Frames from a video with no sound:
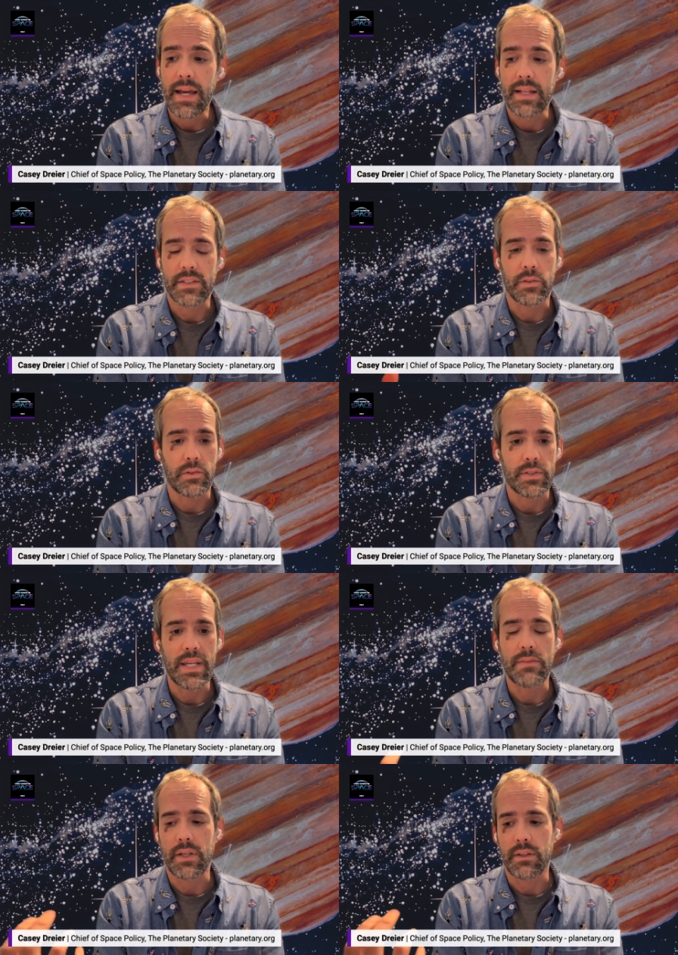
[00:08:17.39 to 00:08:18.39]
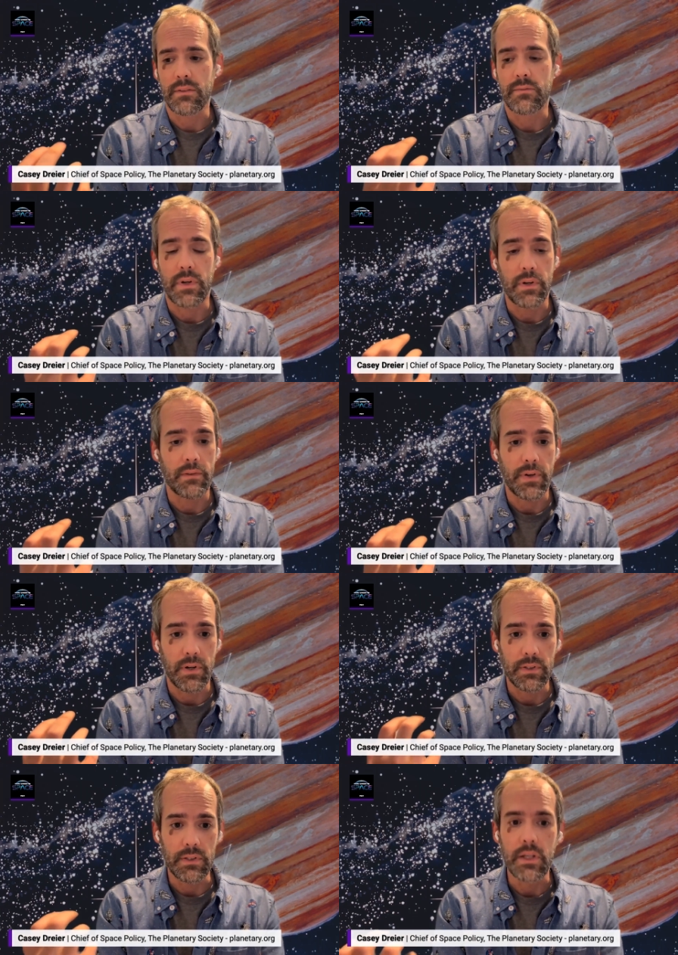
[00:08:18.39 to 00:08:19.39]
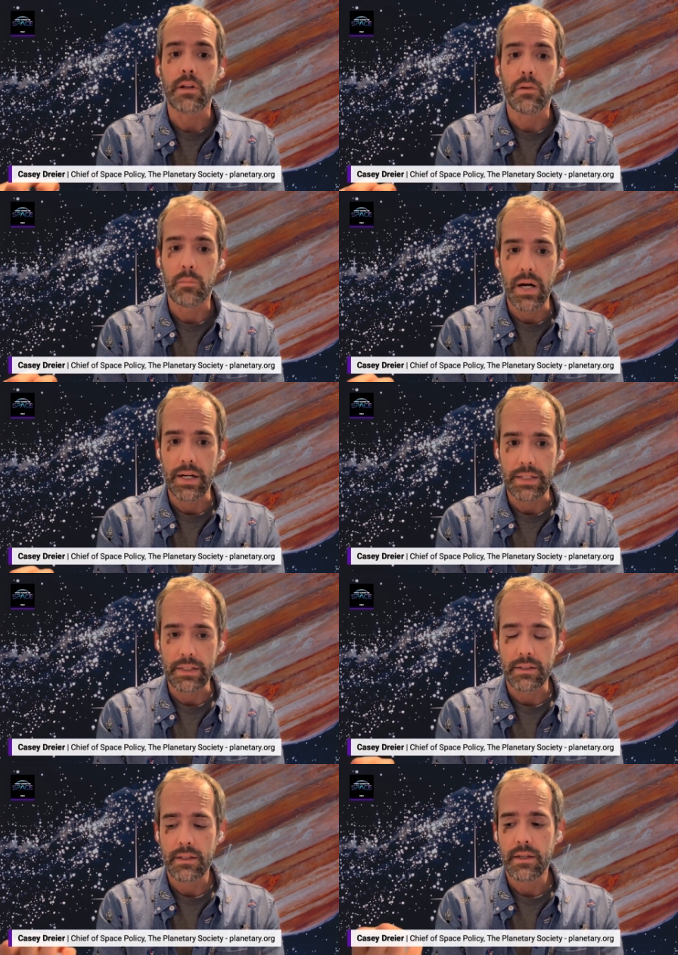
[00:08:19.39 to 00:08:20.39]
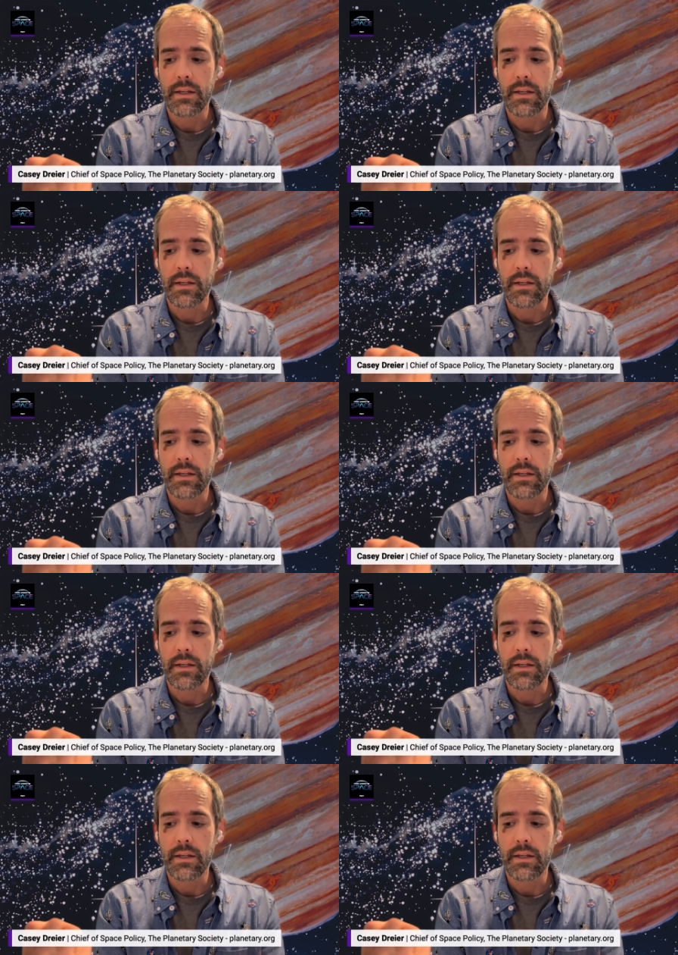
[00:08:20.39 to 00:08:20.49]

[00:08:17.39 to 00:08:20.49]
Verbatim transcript: And so you're saving very, very little money.